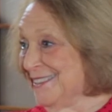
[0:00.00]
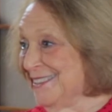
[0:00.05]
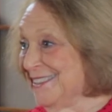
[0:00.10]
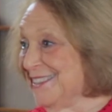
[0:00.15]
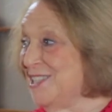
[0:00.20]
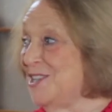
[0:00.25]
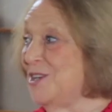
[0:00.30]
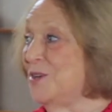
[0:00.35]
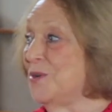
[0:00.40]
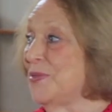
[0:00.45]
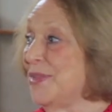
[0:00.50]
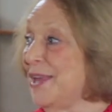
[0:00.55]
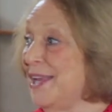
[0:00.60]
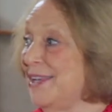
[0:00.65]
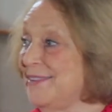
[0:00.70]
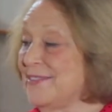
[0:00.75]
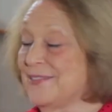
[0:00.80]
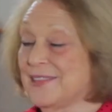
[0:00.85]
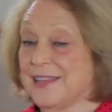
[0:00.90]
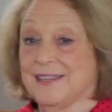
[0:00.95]

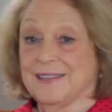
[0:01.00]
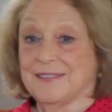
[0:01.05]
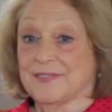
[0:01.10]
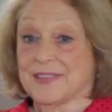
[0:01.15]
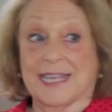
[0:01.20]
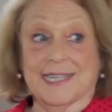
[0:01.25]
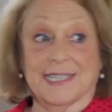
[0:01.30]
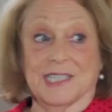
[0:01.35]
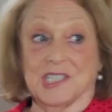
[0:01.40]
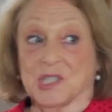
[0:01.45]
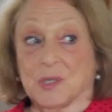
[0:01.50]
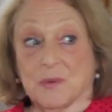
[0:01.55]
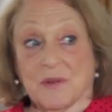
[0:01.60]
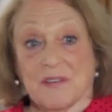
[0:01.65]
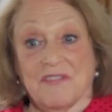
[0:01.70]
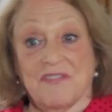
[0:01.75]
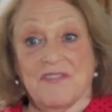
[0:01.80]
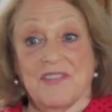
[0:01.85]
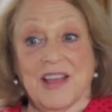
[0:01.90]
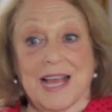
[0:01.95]
They can do a
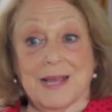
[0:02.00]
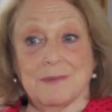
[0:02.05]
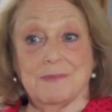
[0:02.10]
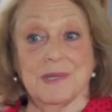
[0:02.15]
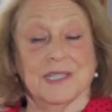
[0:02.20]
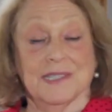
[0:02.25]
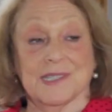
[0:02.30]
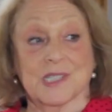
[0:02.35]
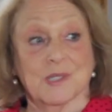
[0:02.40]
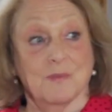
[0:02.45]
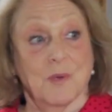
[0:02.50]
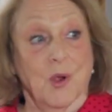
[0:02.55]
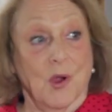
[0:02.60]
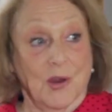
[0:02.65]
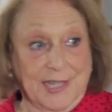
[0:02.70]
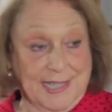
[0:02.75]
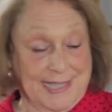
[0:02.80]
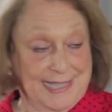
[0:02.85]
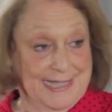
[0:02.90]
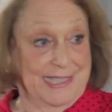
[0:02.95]
fabulous
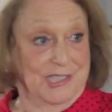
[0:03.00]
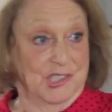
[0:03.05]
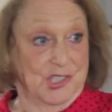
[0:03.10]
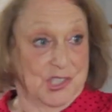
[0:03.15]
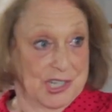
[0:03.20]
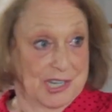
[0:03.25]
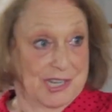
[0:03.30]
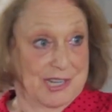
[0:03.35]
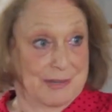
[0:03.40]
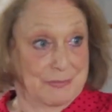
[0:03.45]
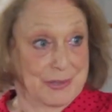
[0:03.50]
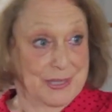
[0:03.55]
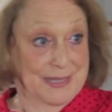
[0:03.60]
marketing job.